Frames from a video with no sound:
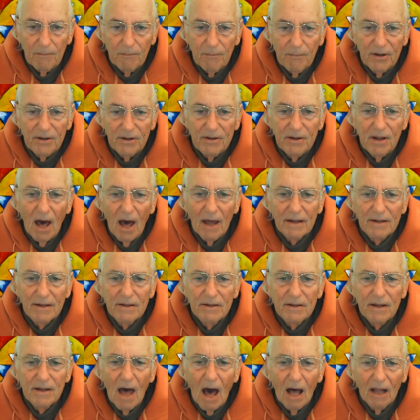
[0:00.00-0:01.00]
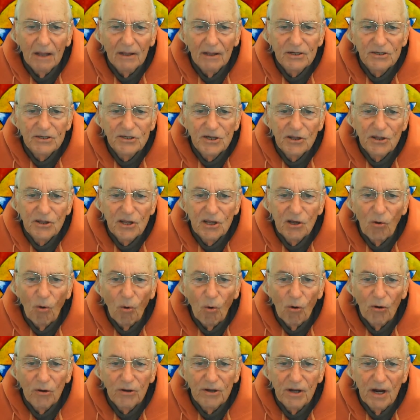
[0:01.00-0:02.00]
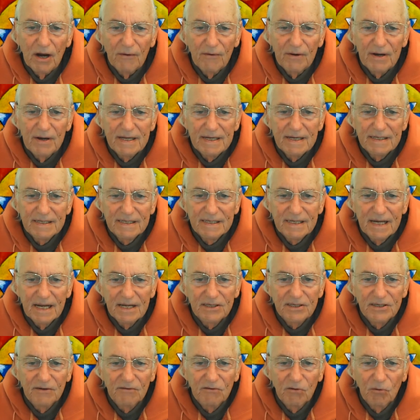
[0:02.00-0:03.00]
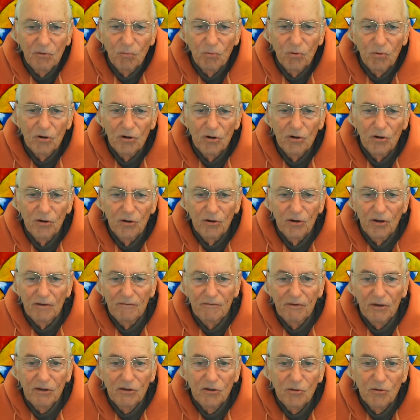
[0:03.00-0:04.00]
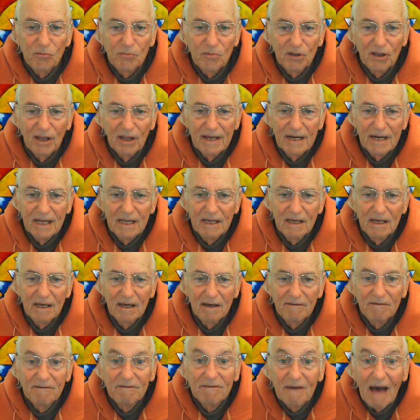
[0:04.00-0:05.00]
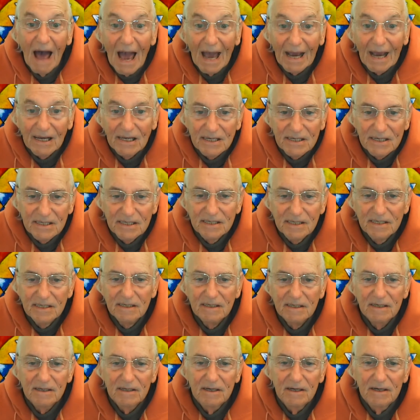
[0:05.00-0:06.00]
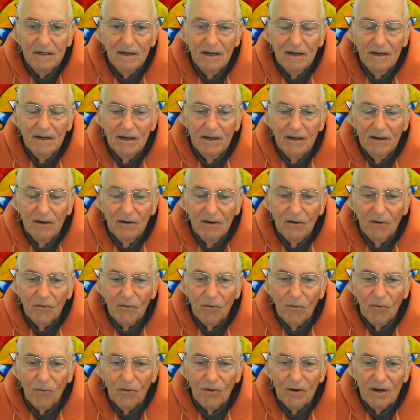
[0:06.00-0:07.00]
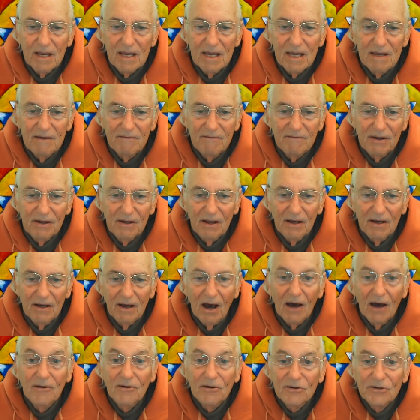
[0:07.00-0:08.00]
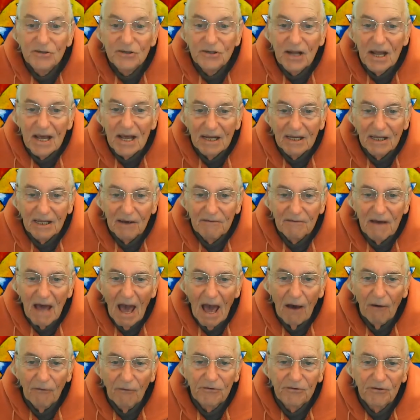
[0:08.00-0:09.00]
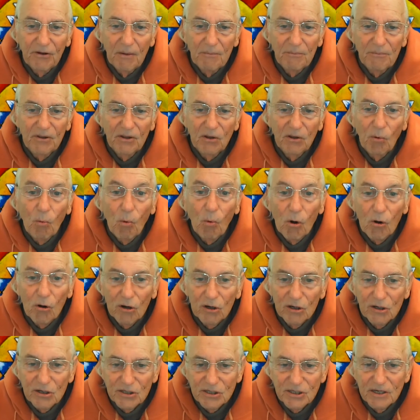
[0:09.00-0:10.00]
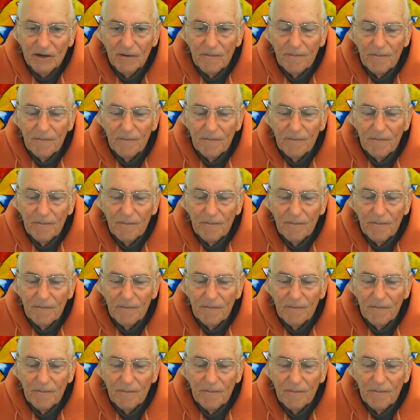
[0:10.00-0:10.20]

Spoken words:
but not knowledge in the ordinary sense of the word, of accumulating facts or even an understanding of how something works,